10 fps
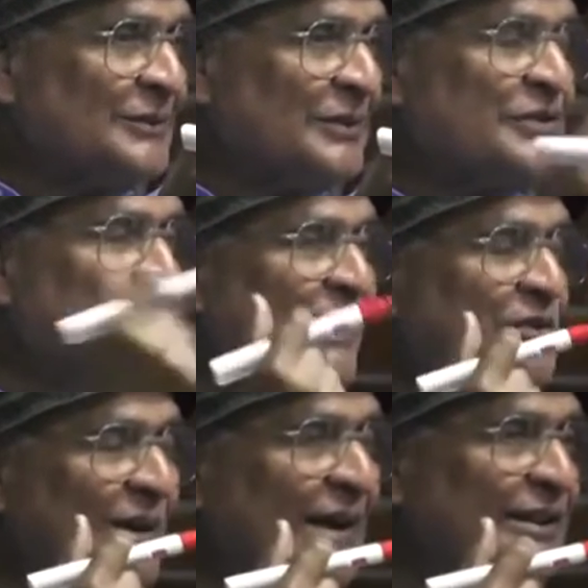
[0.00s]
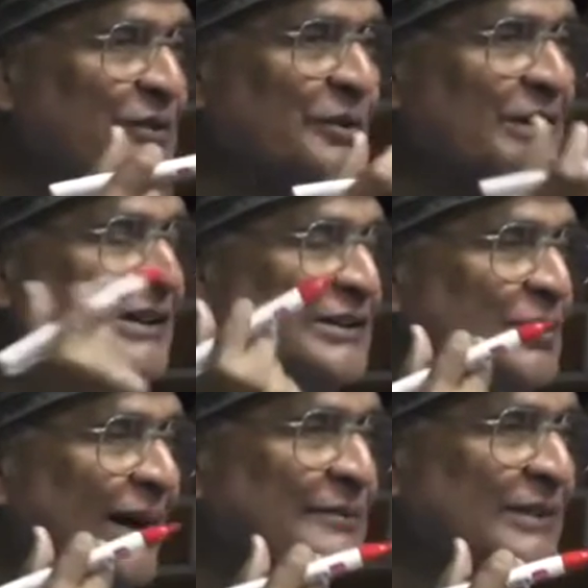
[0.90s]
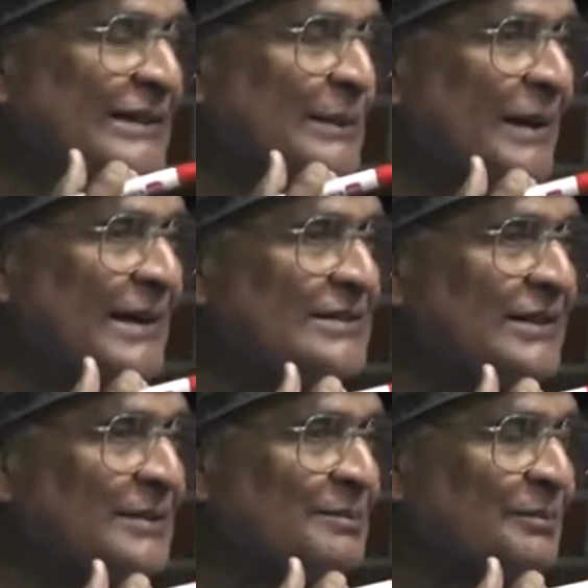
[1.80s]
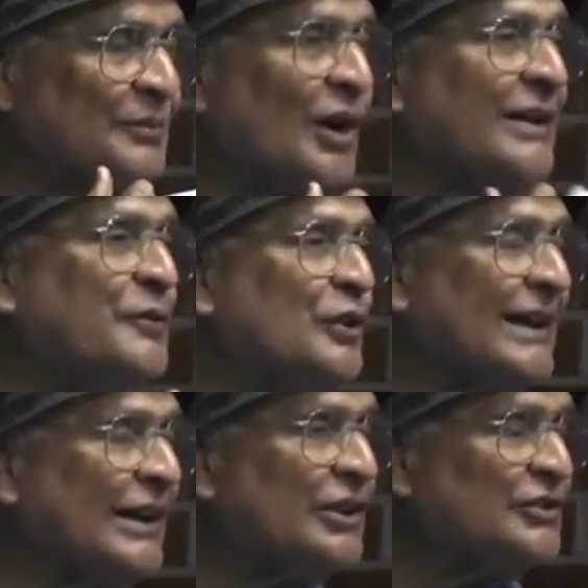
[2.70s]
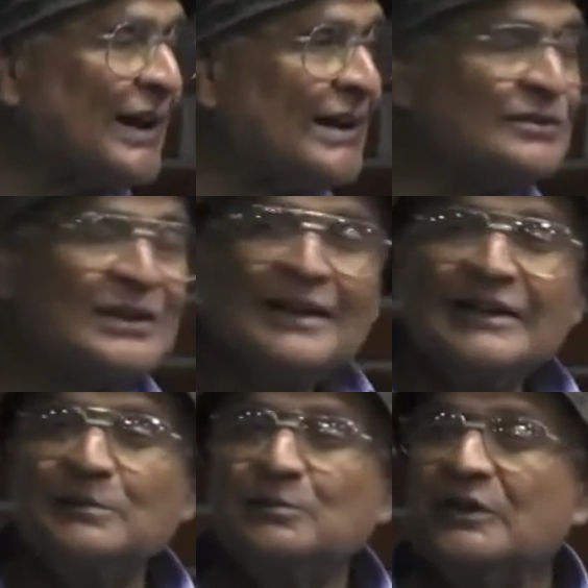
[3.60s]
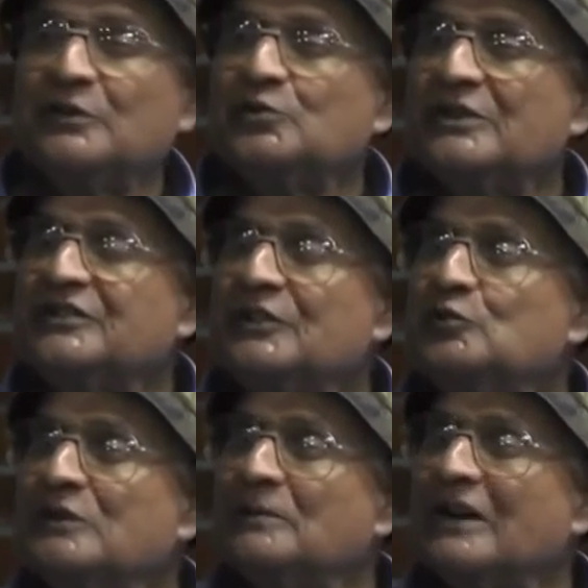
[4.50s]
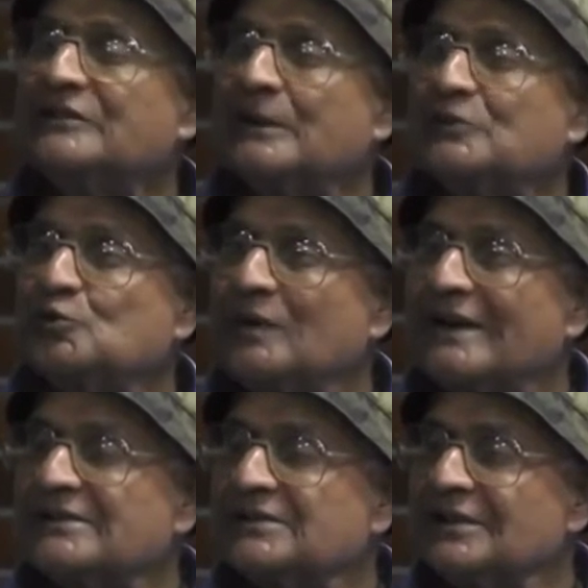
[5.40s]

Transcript: We start running. We need to have that capacity. Or if we cannot run, it produces huge amount of stress.